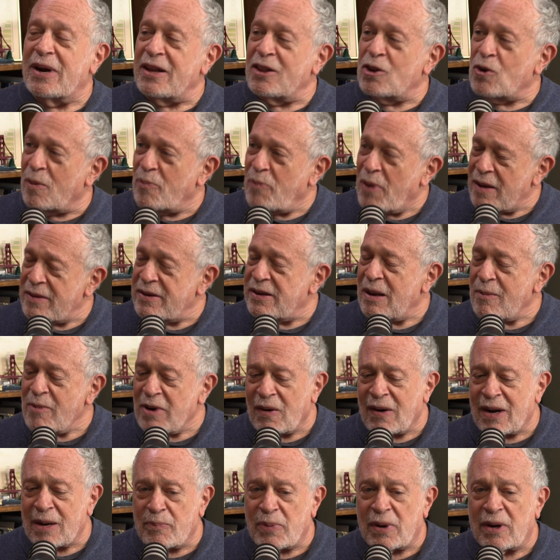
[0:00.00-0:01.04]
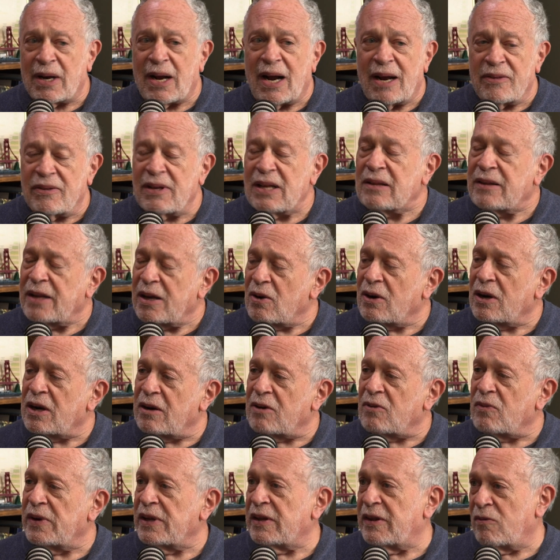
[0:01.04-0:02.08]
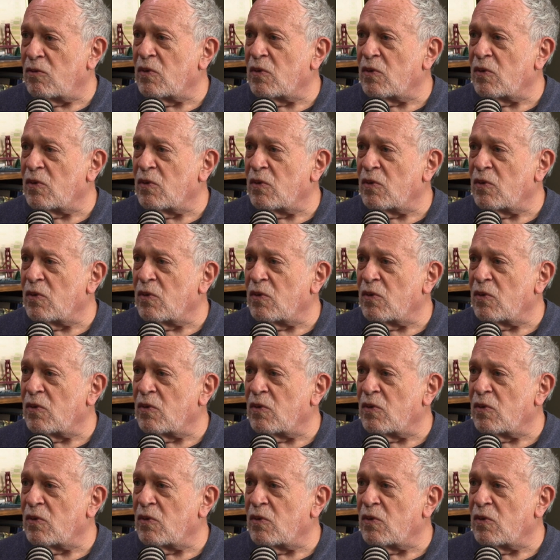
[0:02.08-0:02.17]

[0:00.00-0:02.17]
But in the Democratic Party, I think they are going to really